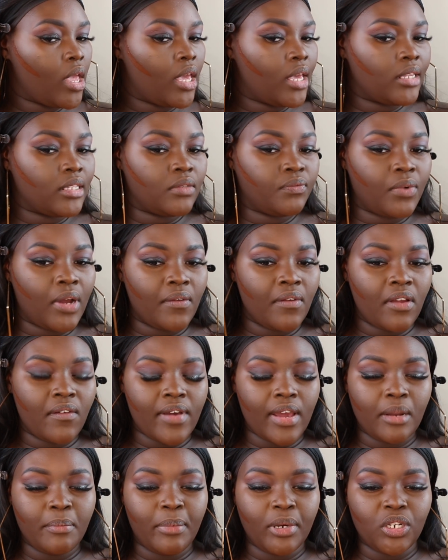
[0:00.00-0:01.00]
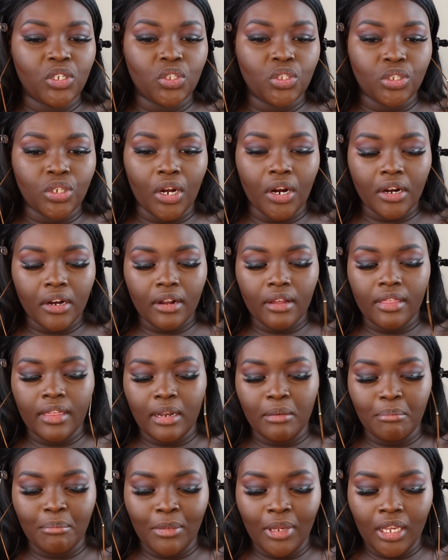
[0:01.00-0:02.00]
It's very red, but it's darker
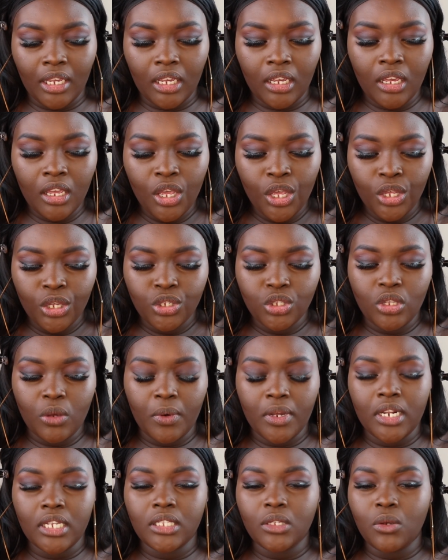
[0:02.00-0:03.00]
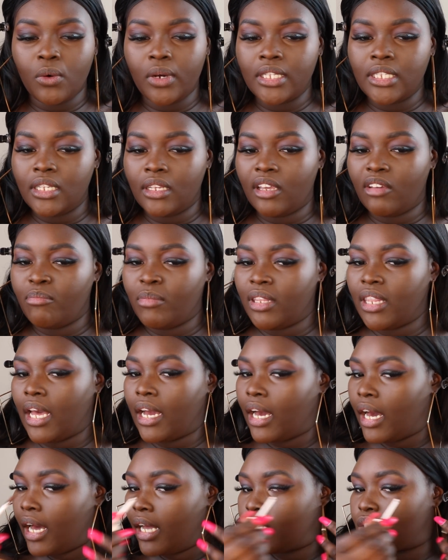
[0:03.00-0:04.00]
than me, so it is going to give me
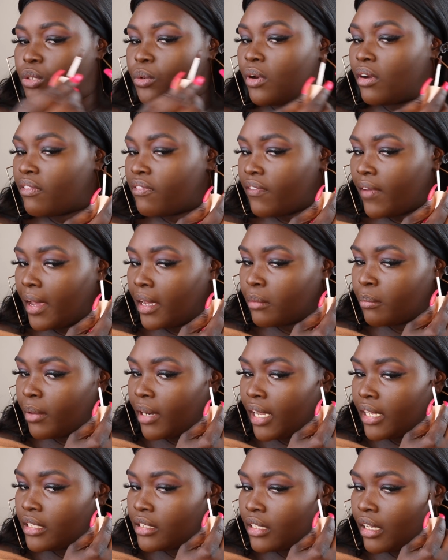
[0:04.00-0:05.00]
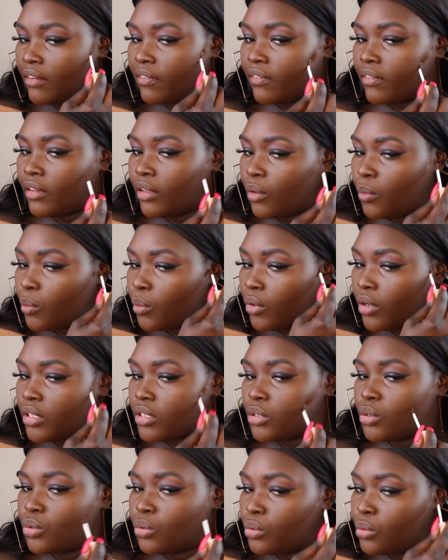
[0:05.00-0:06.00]
that contour effect, but I definitely
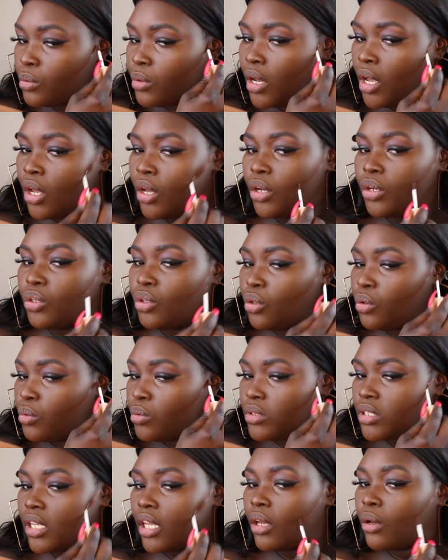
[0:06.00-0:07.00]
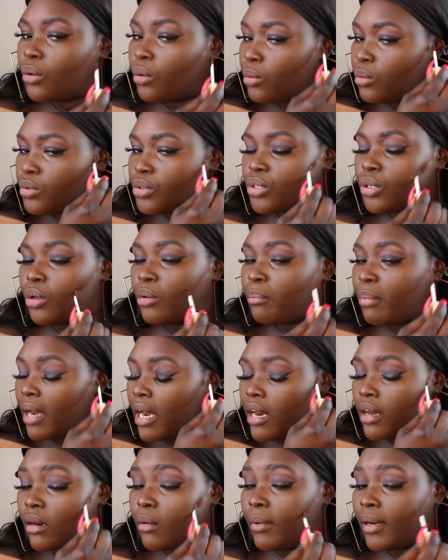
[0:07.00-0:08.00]
want to use a cool tone
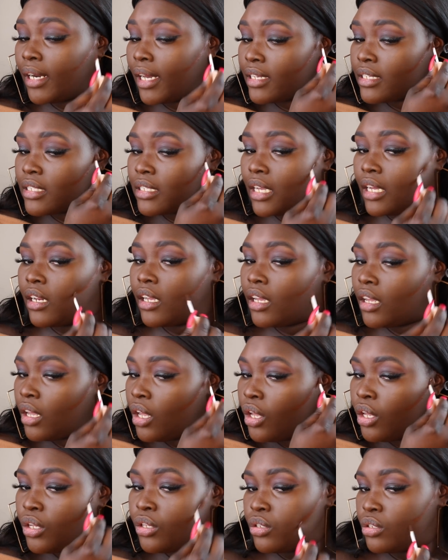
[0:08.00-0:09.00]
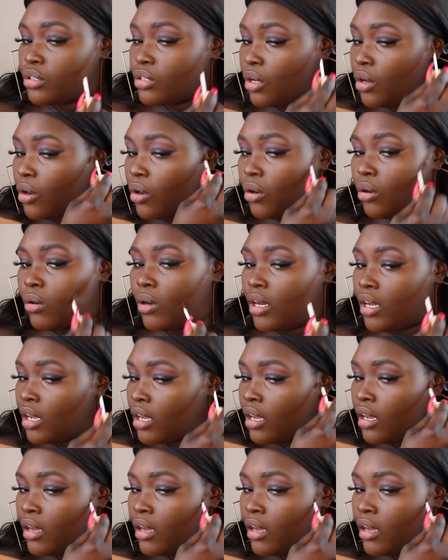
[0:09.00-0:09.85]
powder when I set it, so